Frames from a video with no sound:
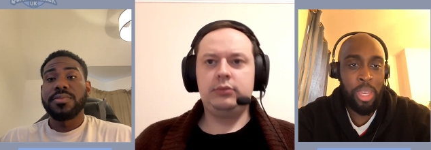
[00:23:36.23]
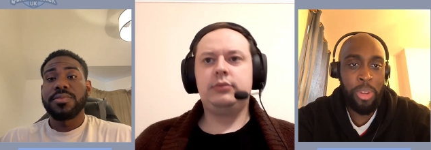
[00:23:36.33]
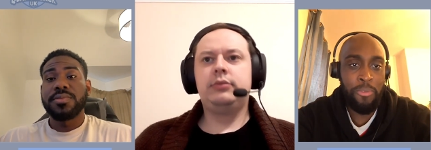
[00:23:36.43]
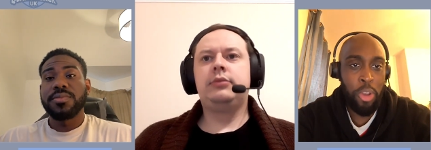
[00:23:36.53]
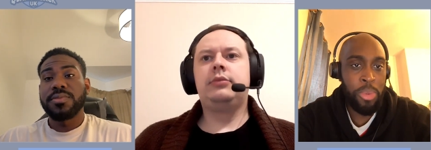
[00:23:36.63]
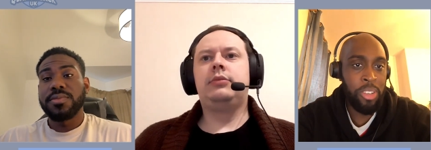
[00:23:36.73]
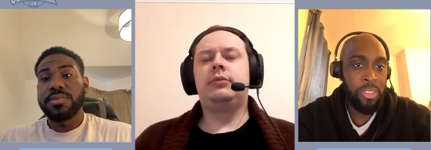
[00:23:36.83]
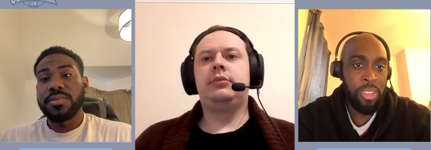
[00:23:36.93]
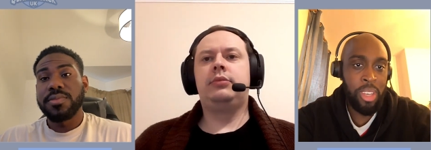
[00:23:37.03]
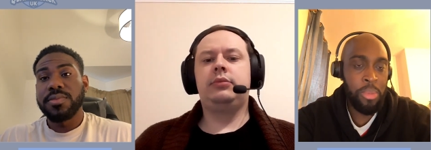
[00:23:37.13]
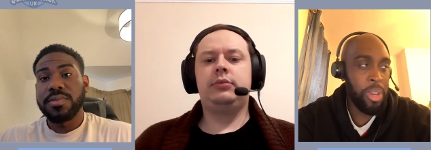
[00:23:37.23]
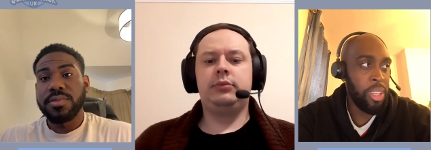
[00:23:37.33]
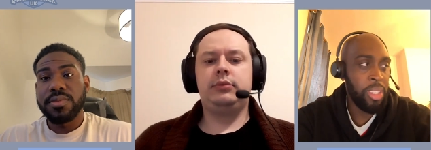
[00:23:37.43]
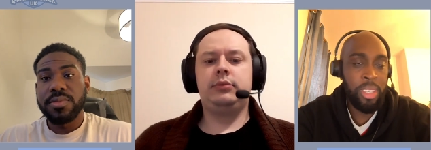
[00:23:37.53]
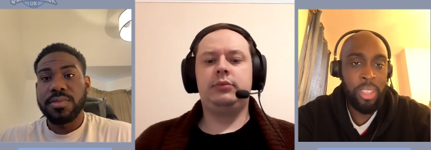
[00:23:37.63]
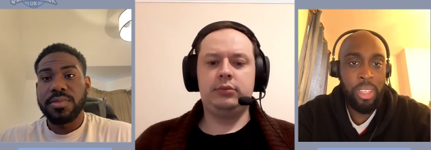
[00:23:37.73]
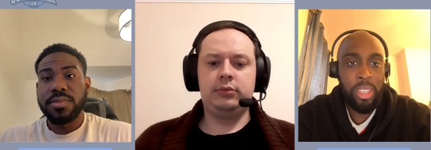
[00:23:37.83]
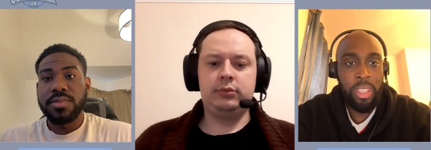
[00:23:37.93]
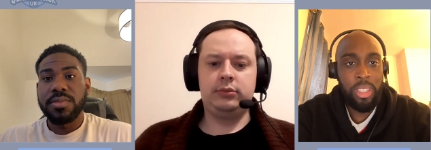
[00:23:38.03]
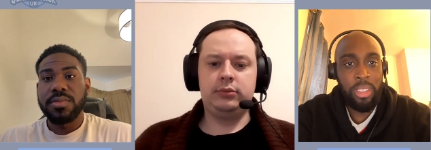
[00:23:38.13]
Speaker 1: him and Rome Odunze, but
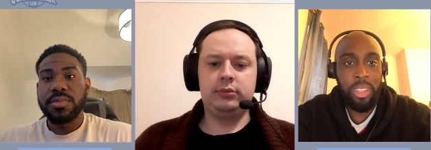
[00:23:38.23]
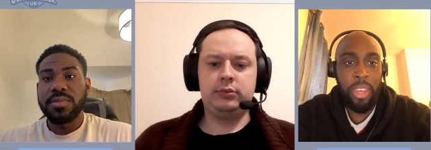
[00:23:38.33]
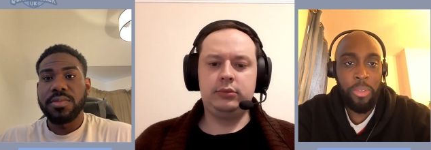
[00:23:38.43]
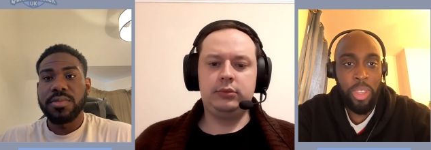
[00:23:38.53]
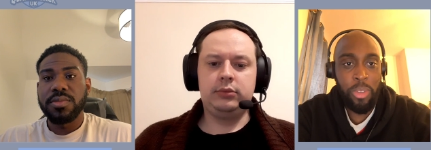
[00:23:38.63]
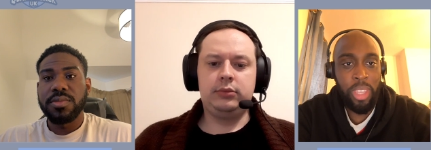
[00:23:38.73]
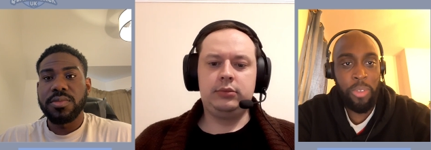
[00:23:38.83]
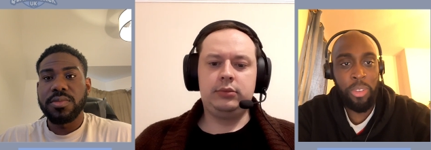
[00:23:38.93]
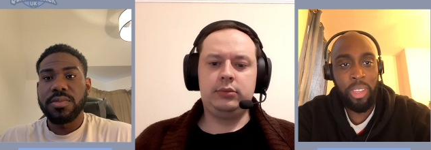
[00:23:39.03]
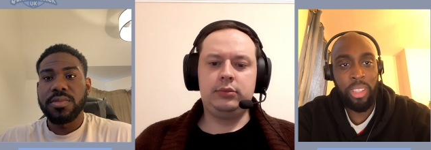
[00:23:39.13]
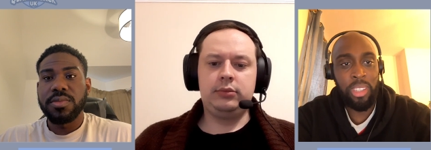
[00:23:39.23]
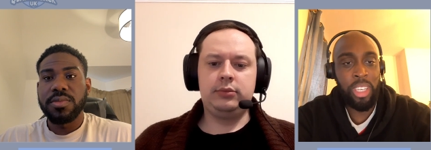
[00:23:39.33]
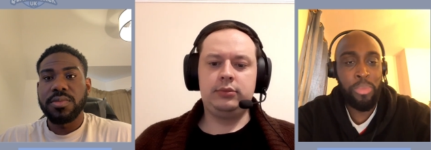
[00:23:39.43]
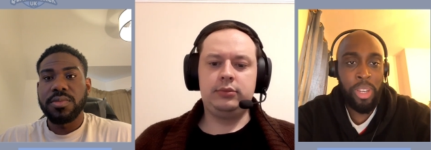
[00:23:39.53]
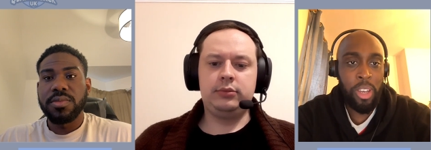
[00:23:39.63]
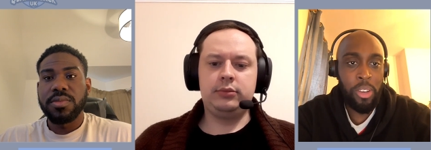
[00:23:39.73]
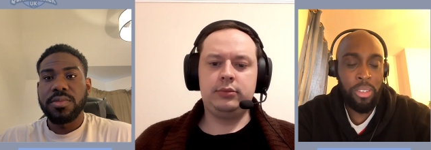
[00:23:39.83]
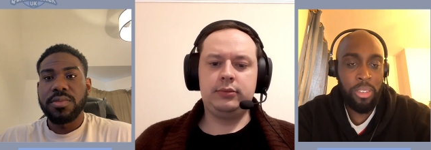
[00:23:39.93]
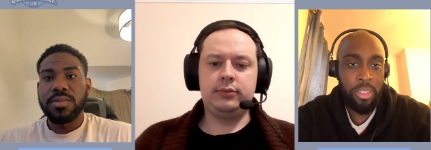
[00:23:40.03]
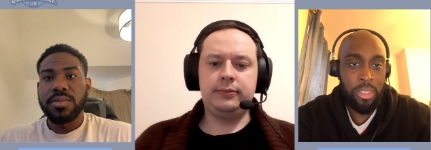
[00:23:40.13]
def, they were definitely a tier below
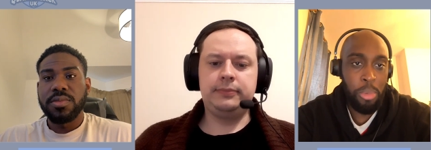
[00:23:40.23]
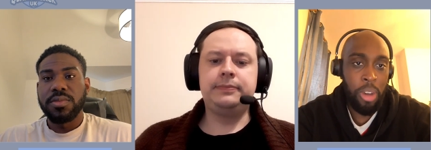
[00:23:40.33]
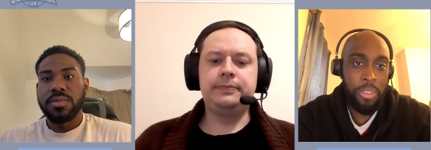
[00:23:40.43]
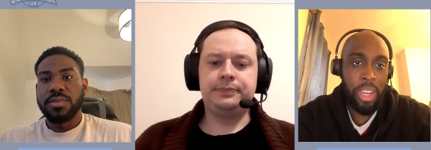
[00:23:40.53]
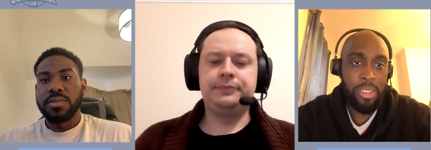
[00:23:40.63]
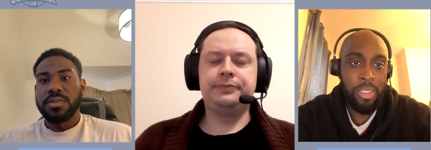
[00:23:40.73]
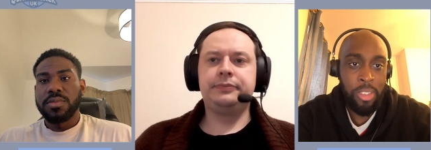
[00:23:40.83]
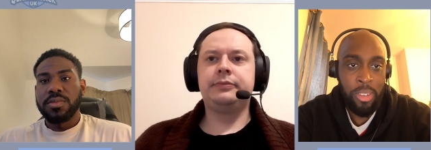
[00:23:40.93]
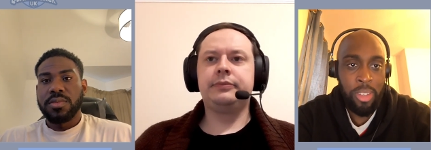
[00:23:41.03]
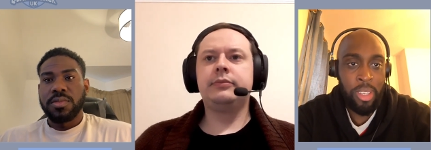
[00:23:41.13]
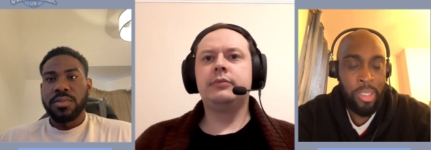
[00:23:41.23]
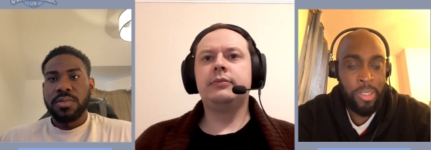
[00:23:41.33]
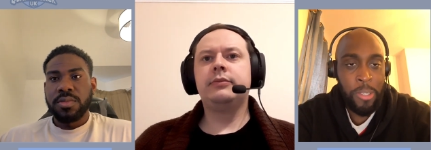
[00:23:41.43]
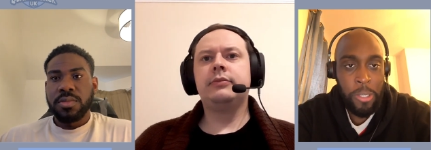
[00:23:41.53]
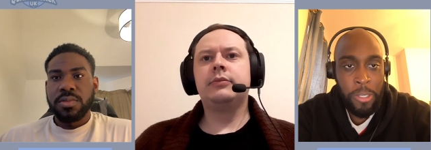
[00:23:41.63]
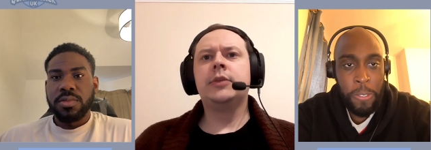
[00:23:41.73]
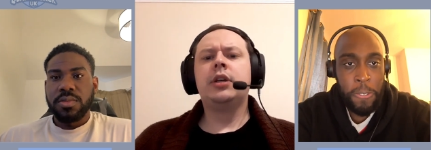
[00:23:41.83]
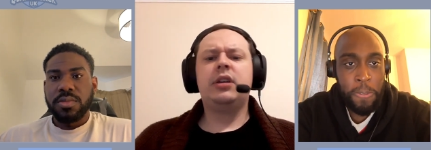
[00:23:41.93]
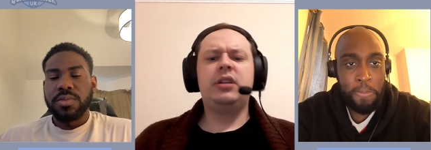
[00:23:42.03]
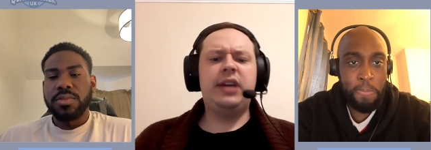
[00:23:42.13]
Marvin Harrison Jr. Mm.
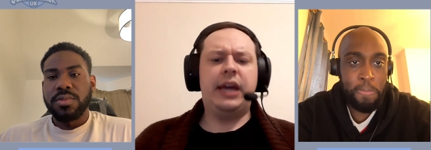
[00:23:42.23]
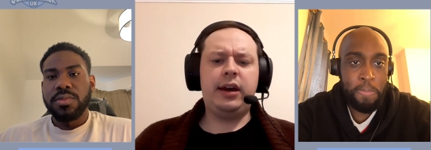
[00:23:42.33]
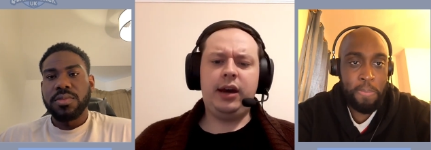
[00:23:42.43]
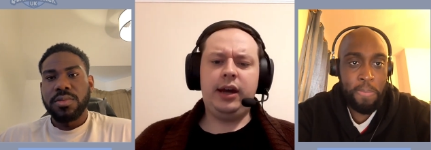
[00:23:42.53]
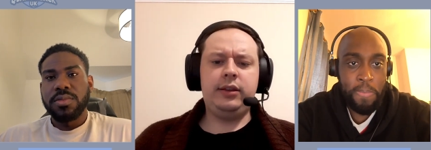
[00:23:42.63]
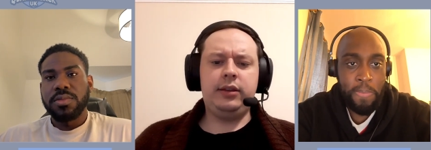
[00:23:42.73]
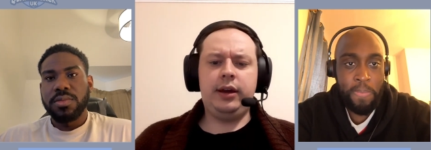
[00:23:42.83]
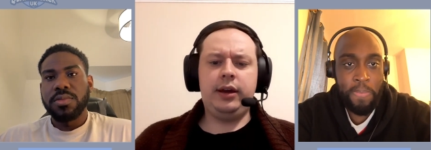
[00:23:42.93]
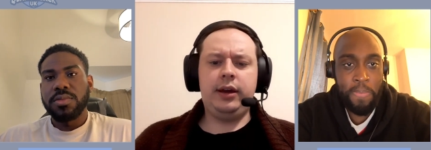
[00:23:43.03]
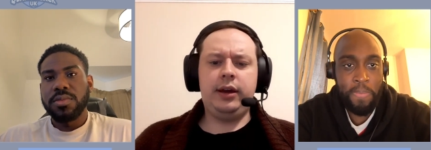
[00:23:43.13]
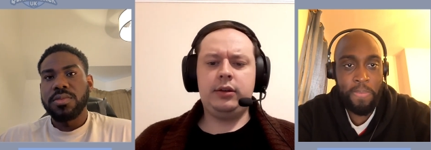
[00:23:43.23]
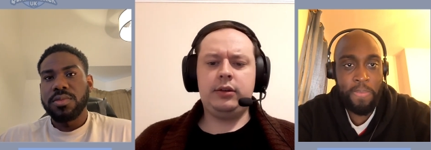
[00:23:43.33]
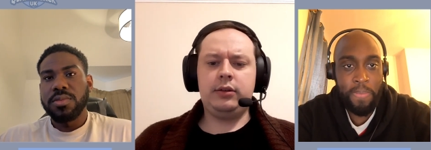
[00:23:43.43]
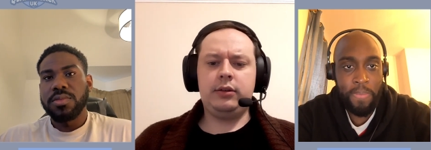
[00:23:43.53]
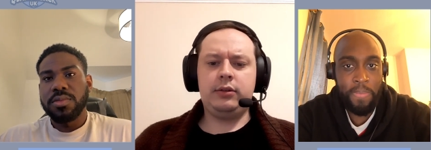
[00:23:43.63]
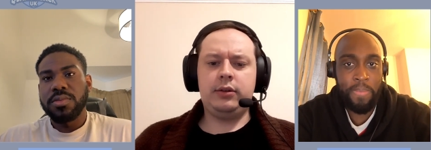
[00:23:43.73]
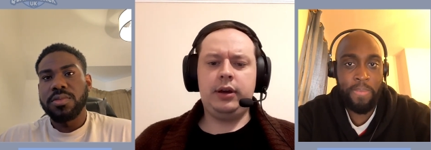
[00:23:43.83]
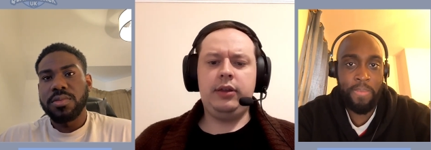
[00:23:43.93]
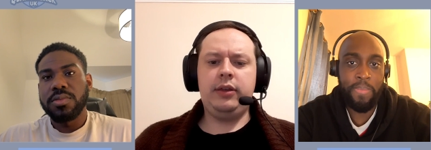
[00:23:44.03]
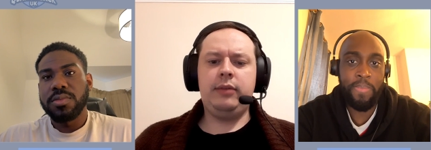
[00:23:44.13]
Speaker 2: Yeah, I I think I
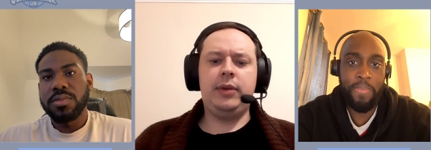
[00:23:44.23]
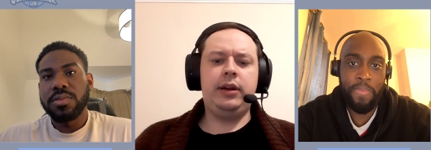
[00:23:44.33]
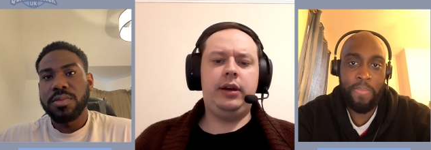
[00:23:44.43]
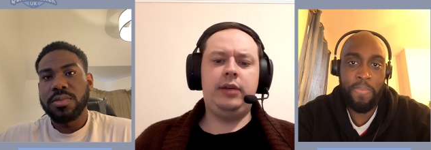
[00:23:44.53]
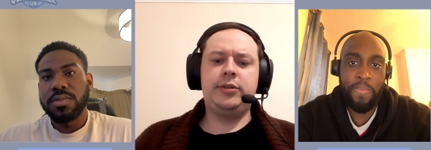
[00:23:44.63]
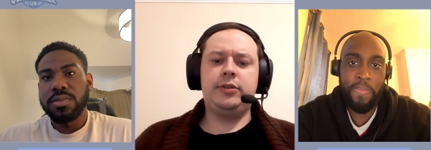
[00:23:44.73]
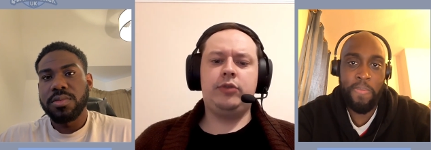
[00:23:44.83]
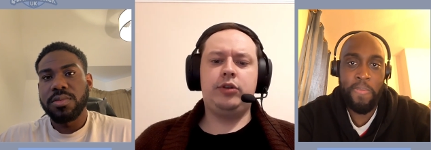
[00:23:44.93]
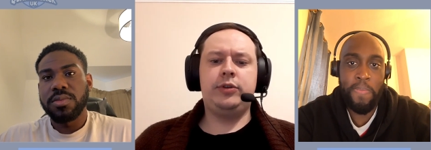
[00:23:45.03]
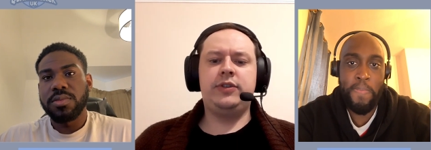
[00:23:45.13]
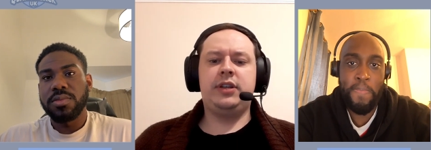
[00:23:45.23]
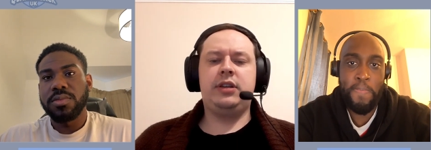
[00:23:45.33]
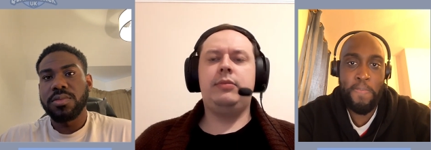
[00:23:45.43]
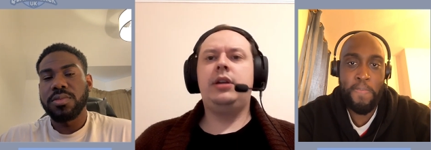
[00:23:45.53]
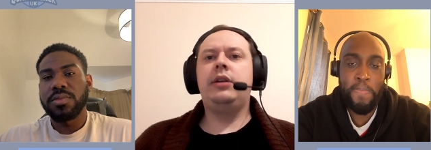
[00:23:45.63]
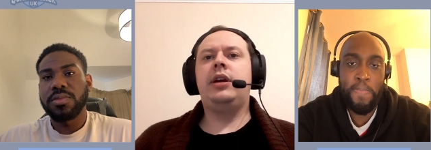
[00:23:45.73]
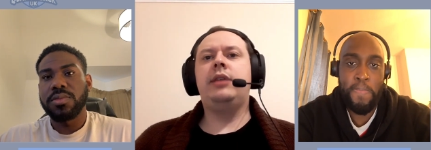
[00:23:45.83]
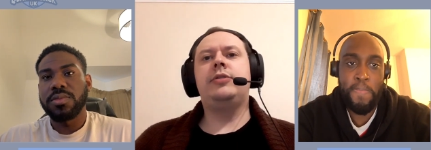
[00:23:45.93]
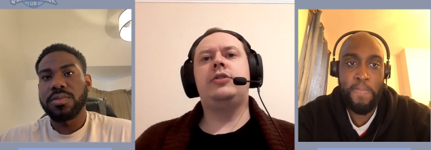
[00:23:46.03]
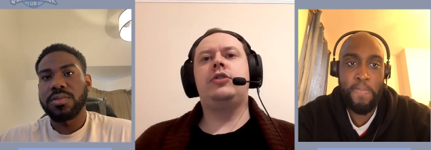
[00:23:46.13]
think Malik Nabers and Rome Odunze, I think Malik
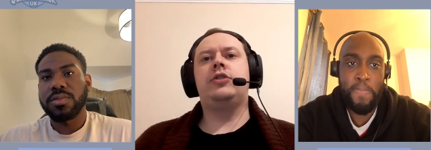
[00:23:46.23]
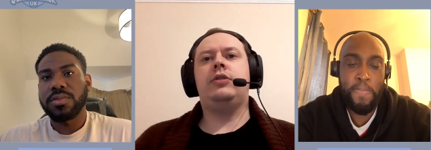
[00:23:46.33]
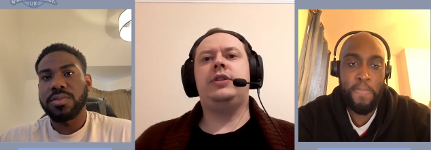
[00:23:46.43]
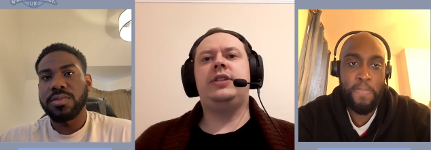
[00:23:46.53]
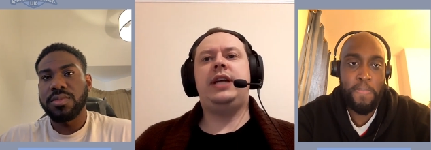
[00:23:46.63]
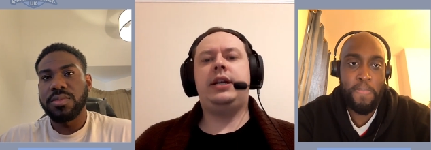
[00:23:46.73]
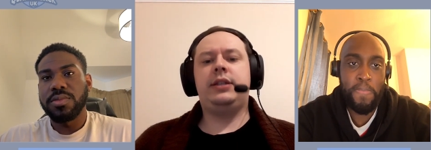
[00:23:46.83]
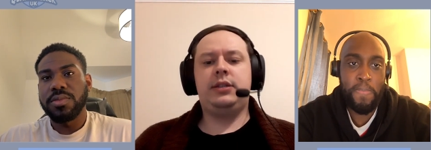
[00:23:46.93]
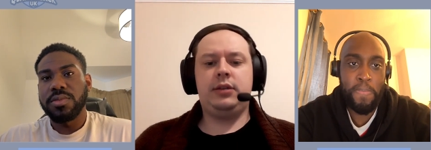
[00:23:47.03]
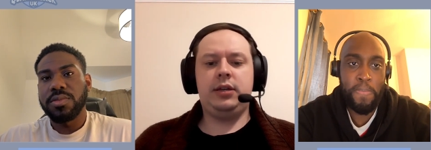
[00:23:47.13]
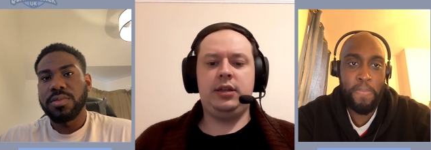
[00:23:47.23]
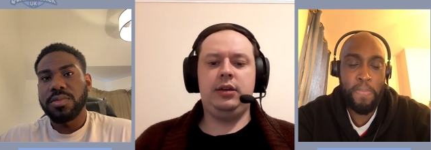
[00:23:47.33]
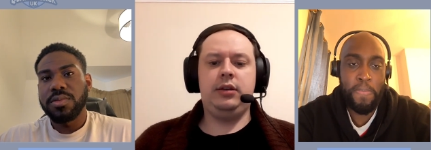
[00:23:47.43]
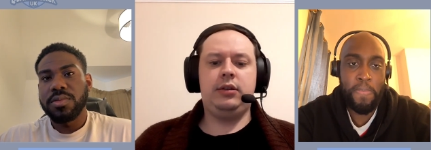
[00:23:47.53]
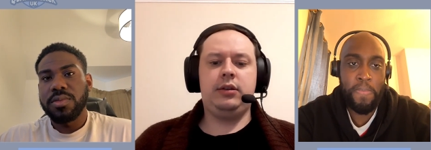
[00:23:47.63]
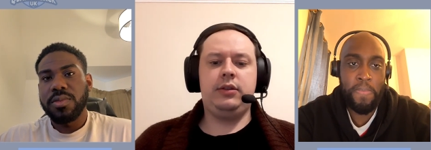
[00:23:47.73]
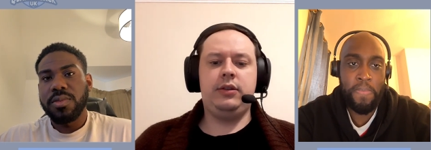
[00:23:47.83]
Nabers has just got the stats. I think